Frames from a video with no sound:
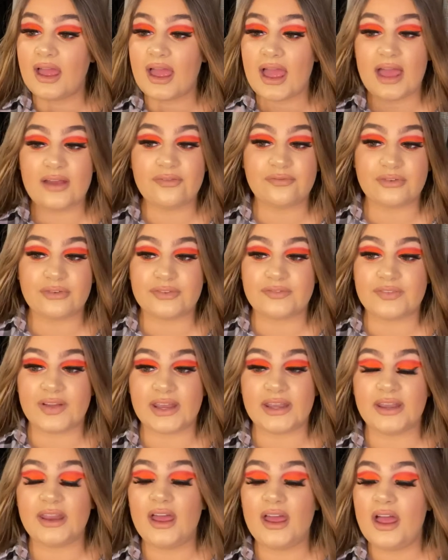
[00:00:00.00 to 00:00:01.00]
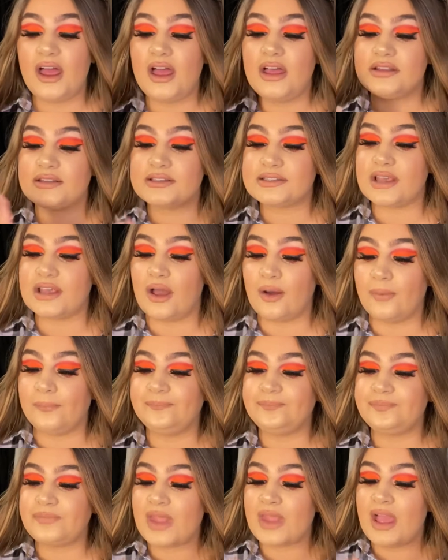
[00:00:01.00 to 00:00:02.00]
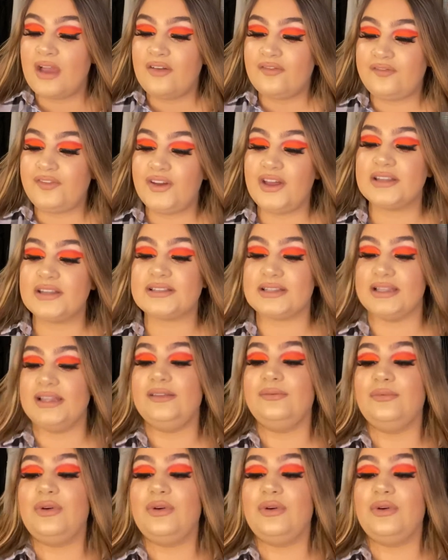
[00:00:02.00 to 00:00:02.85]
Everything. So, firstly,